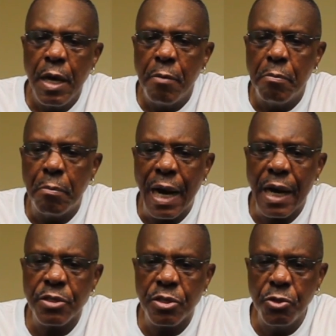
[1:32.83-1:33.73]

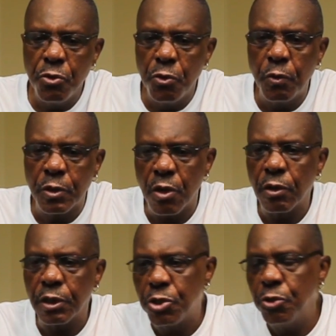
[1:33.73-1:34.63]
my school was
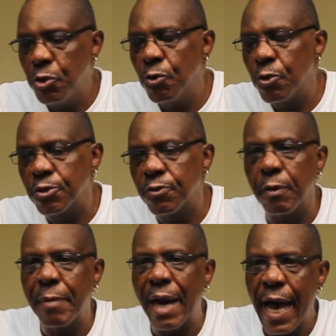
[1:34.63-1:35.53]
only 2 doors
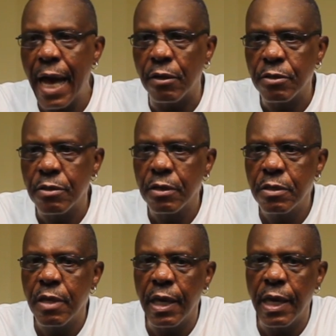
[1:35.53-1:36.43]
from my house.
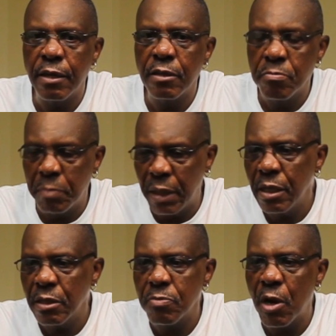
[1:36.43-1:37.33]
And it's,
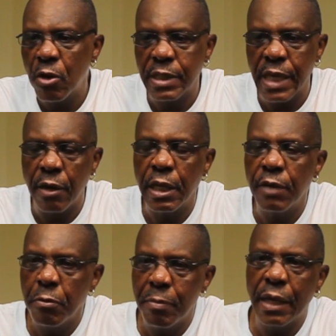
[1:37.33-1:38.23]
being a small town,
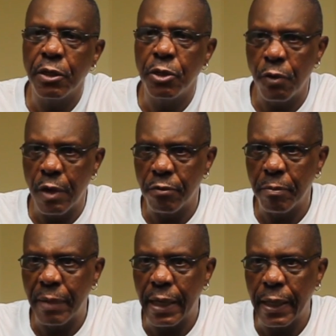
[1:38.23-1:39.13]
everybody knew
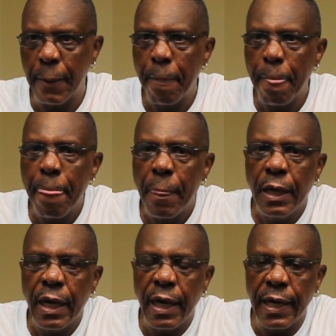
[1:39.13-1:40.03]
everybody.
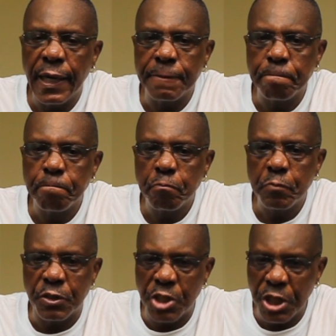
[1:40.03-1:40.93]

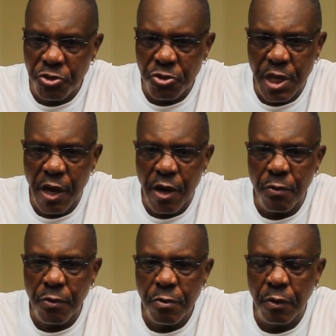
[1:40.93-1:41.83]
The teachers
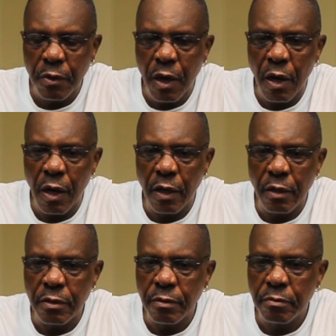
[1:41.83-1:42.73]
there
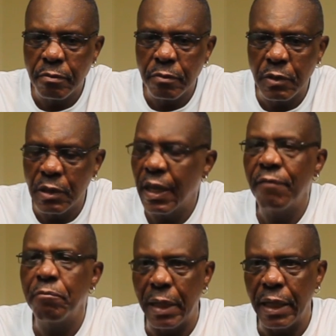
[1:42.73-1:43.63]

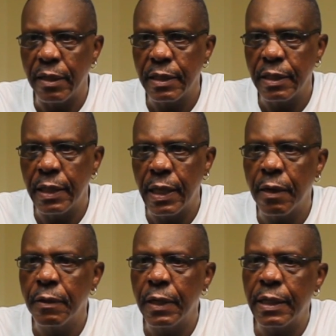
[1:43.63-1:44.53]
loved me, you
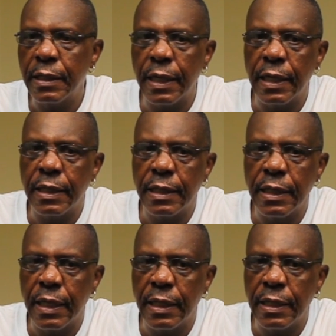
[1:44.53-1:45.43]
know,
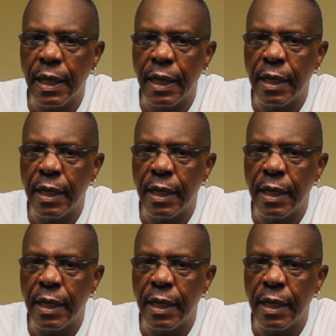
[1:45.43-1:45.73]
and